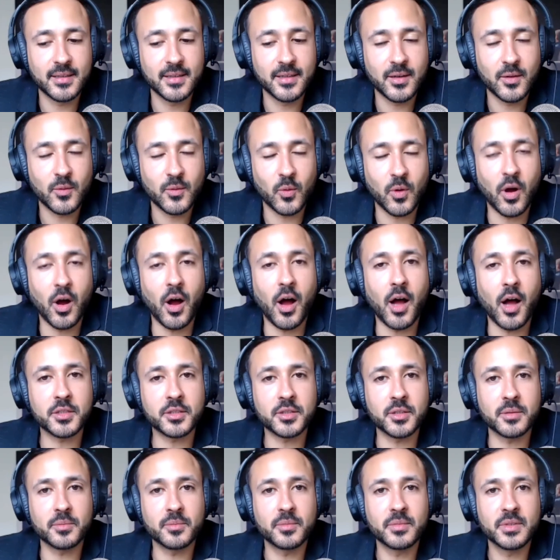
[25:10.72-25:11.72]
Well,
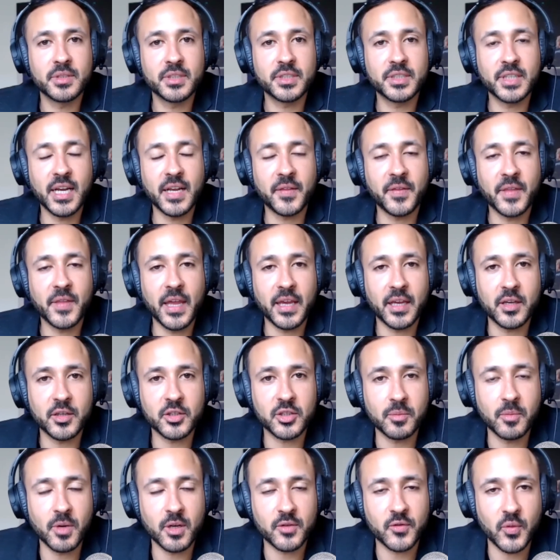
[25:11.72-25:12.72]
awesome. Shane, thank you
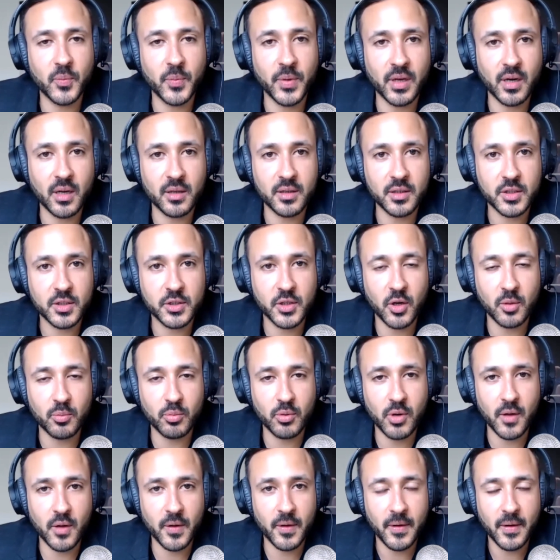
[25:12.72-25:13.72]
so much for being on the show,
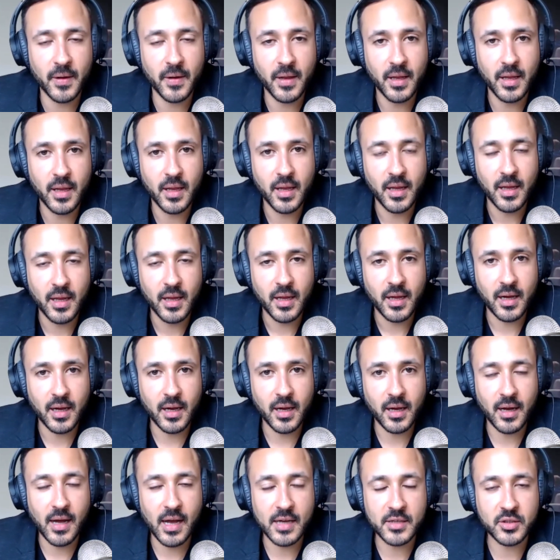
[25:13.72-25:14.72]
brother.
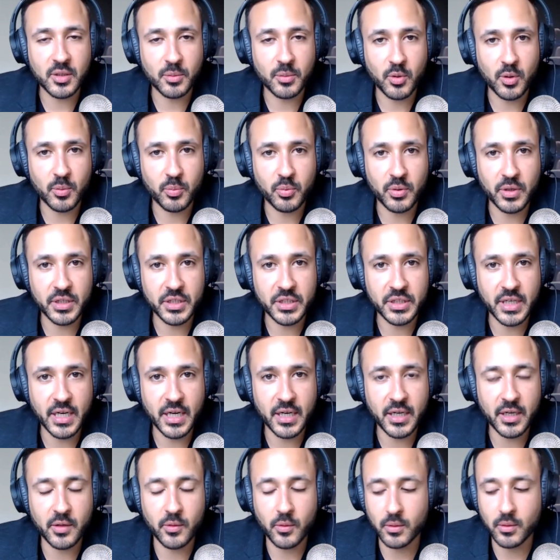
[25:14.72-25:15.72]
I super
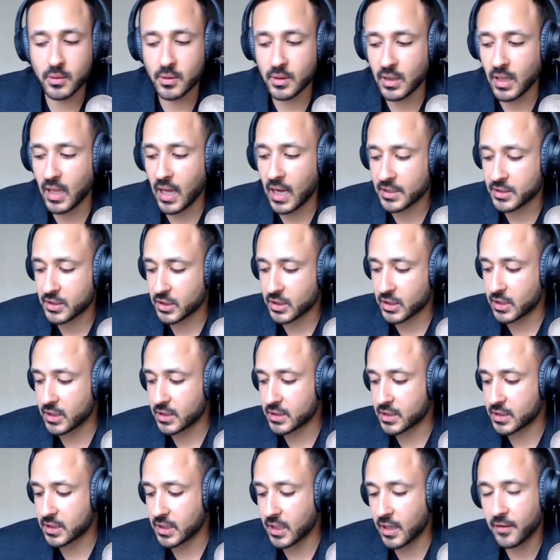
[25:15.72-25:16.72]
appreciate you. Lots of
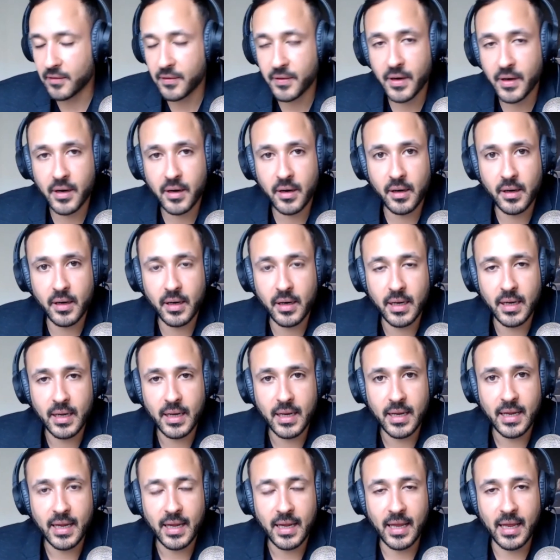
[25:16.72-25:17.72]
good stuff here.
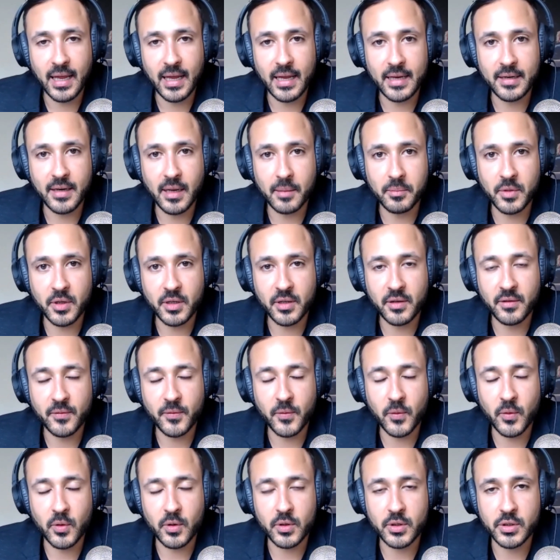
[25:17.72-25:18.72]
And I'm looking
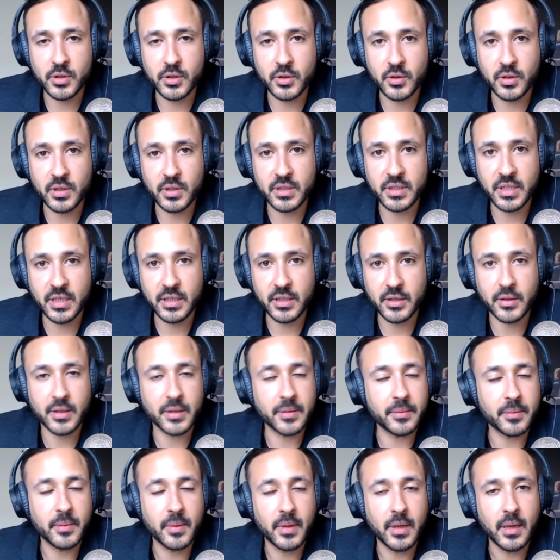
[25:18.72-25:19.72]
forward to
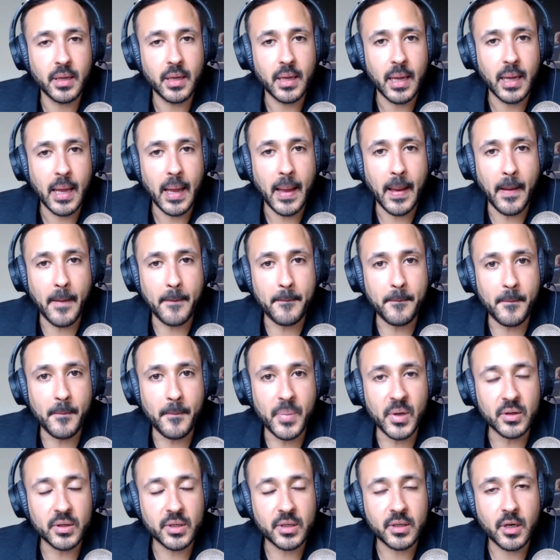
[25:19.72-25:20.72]
continuing
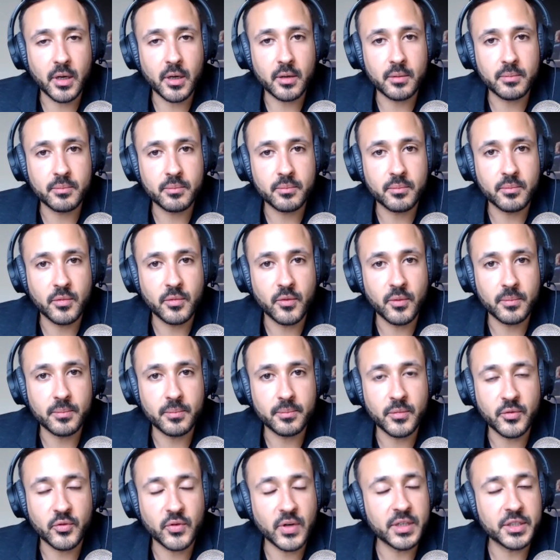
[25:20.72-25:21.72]
building our
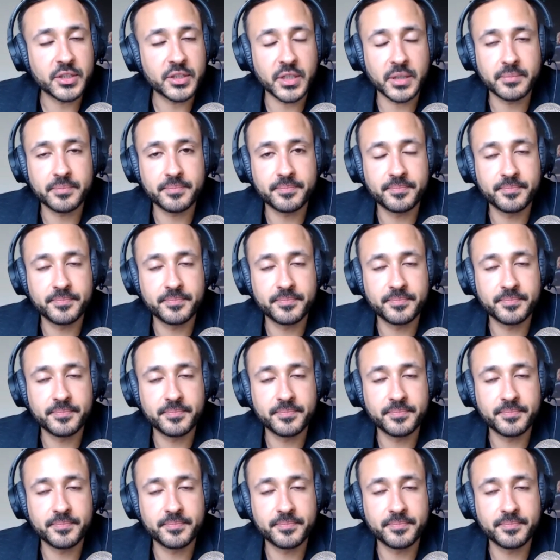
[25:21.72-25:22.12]
friendship.